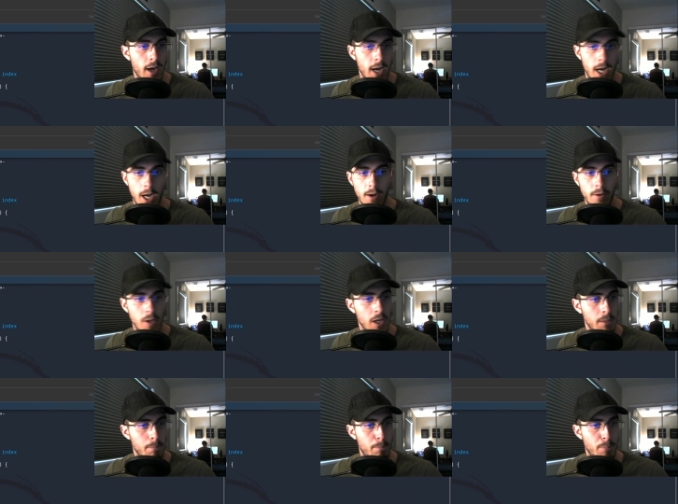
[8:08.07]
uh,
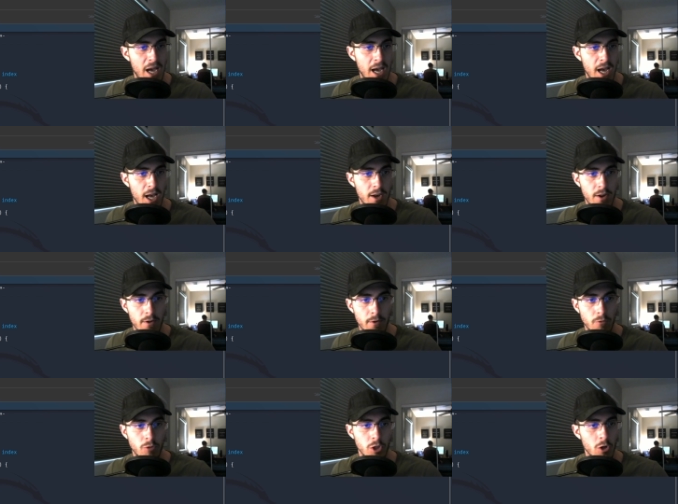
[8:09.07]
a bad
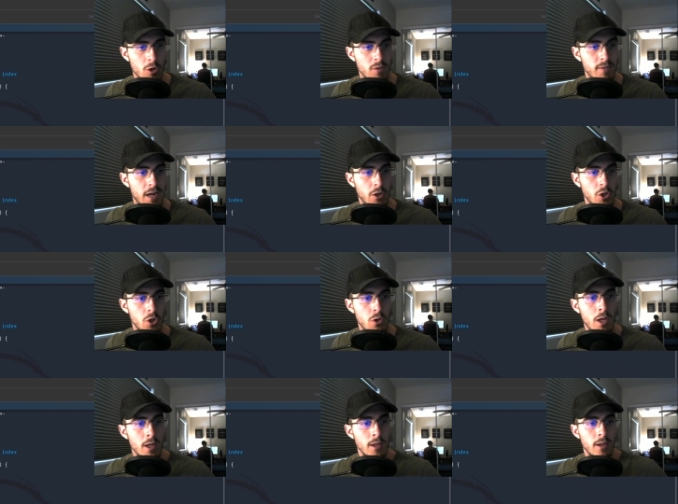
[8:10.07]
return value.